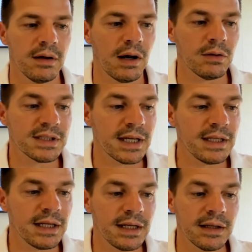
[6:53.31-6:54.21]

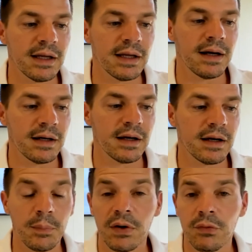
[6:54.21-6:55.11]
outstandingly, and they
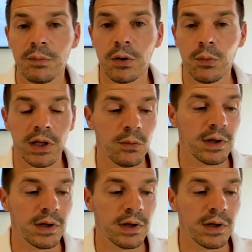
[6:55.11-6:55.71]
are performing really